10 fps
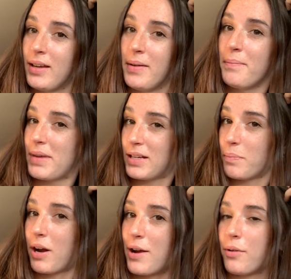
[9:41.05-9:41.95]
make a
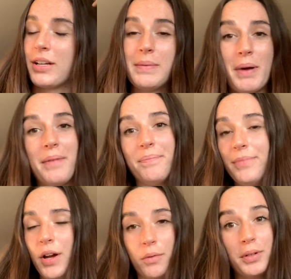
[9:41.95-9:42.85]
priority. But
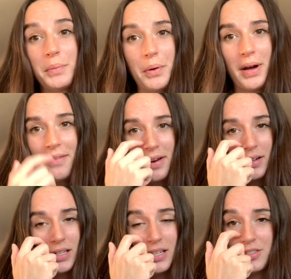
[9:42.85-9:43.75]
no, we won't have air
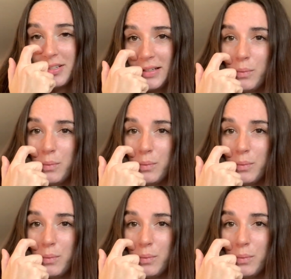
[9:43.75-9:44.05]
conditioning.